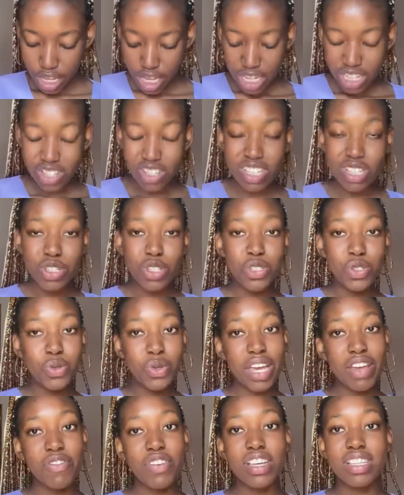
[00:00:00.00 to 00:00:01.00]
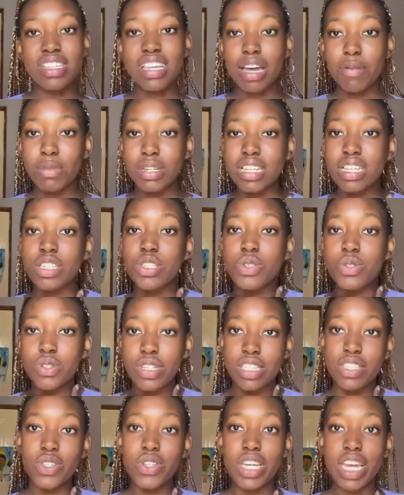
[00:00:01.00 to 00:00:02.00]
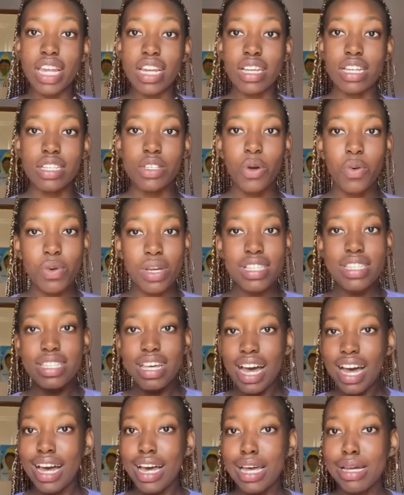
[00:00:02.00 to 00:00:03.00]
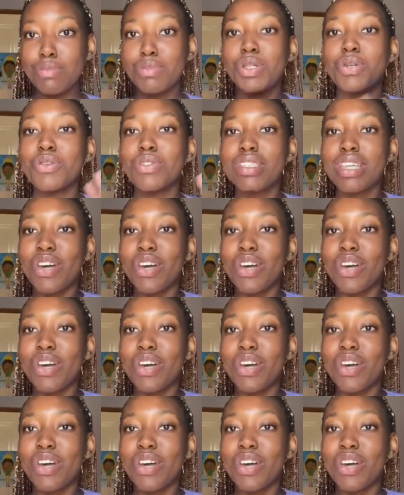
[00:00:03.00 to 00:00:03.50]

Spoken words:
you need to do every assignment as soon as you get it. Don't waste time, don't say,